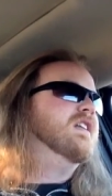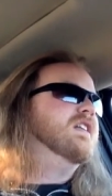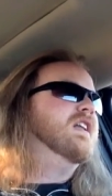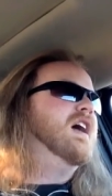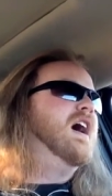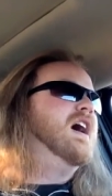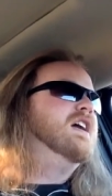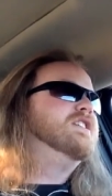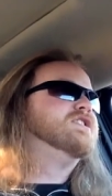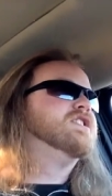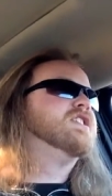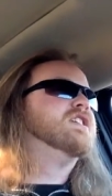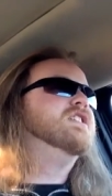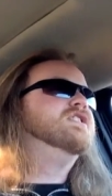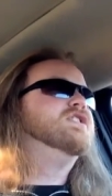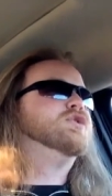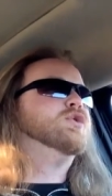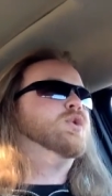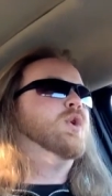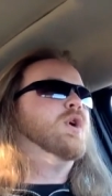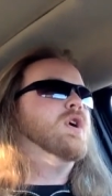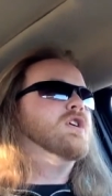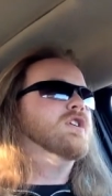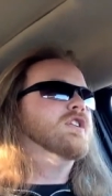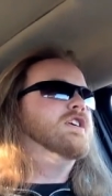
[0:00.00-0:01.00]
That's
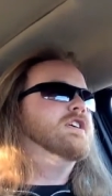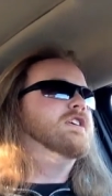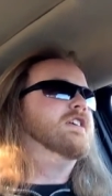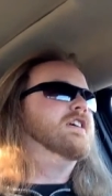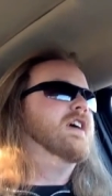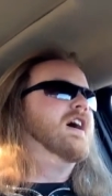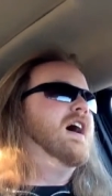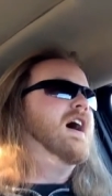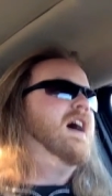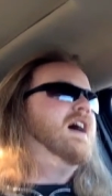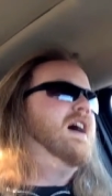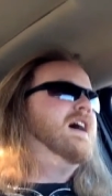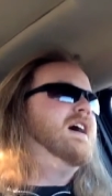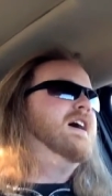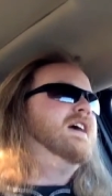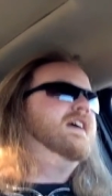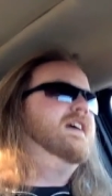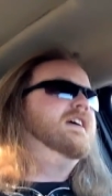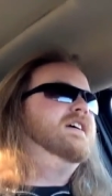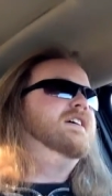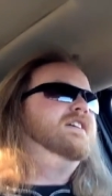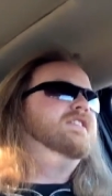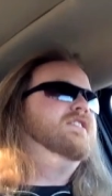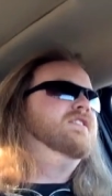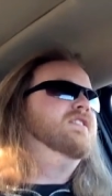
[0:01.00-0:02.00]
controlling.
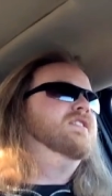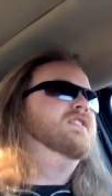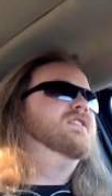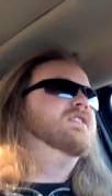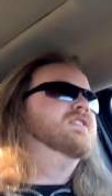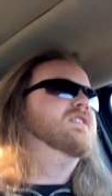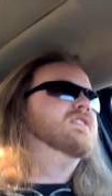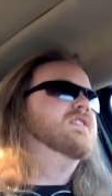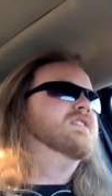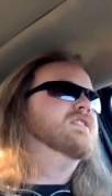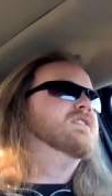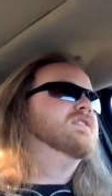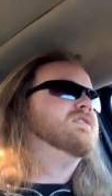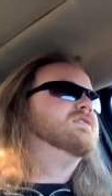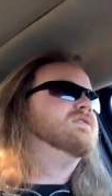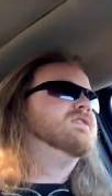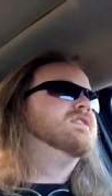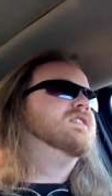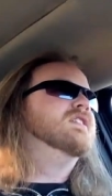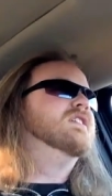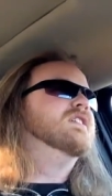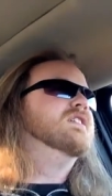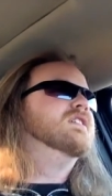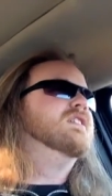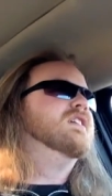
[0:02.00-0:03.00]
I
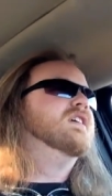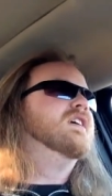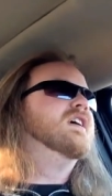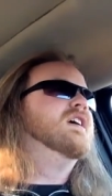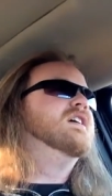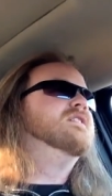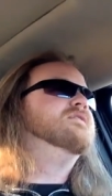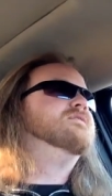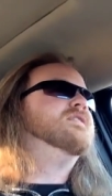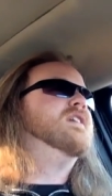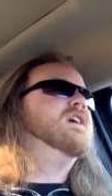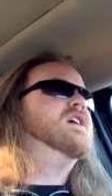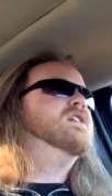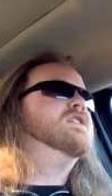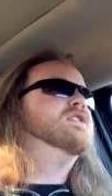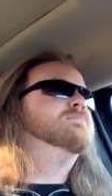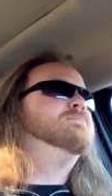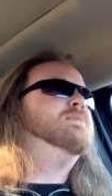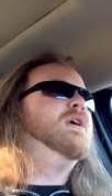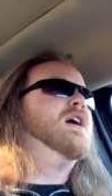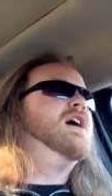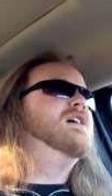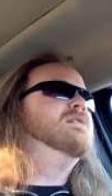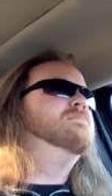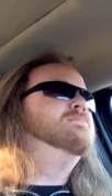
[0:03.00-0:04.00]
I frown
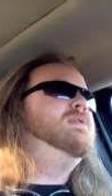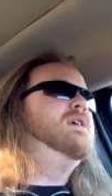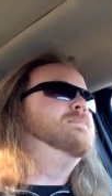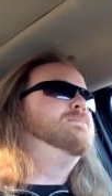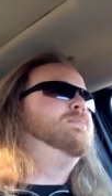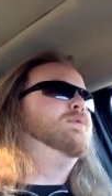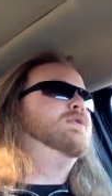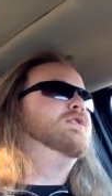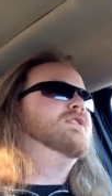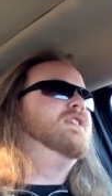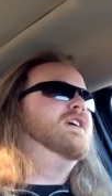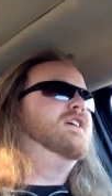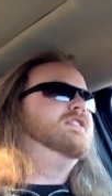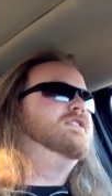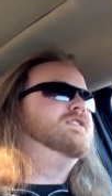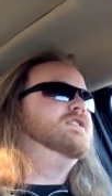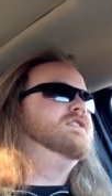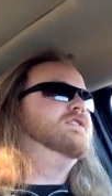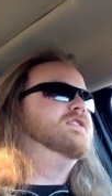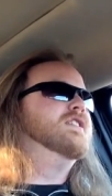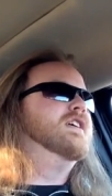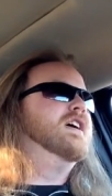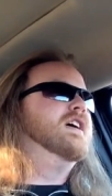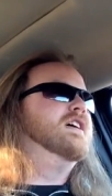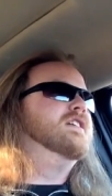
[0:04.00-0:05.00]
upon people that
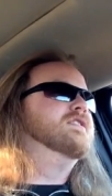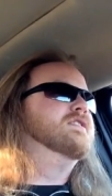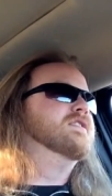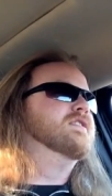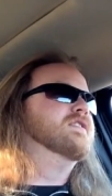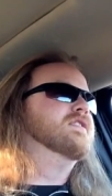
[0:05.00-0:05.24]
do that.